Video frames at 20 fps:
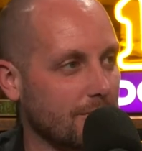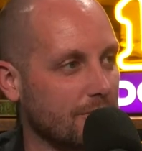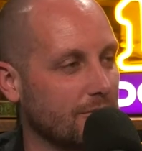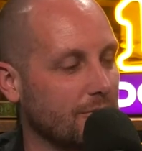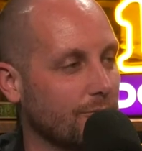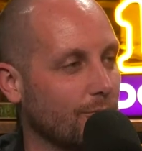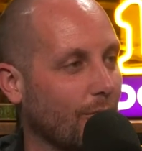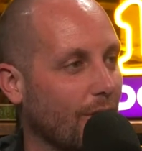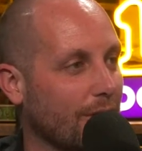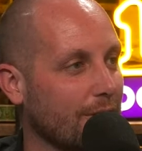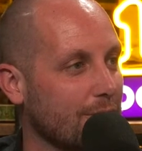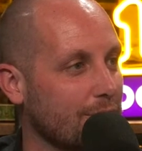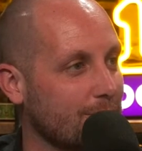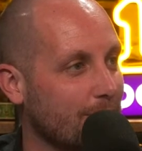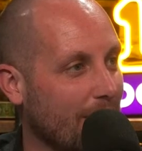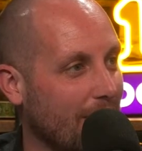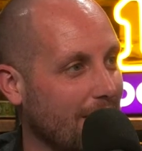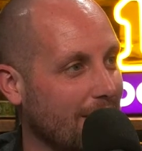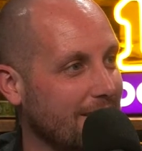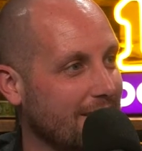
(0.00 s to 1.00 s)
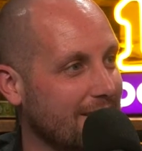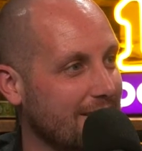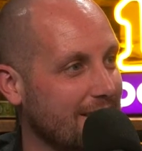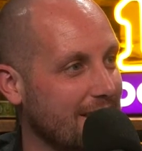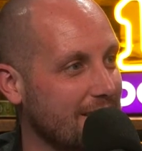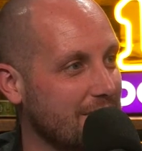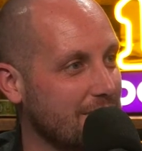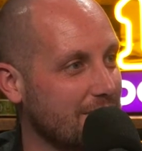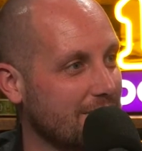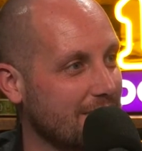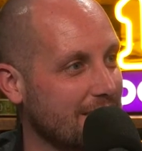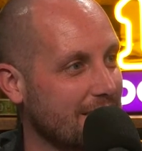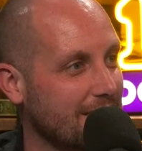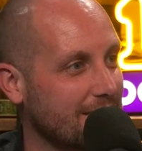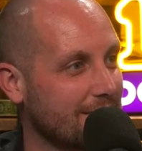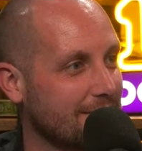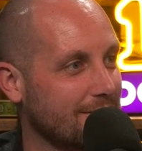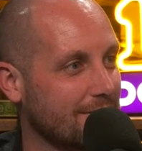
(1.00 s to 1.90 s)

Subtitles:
do you want your spot in the Nations League?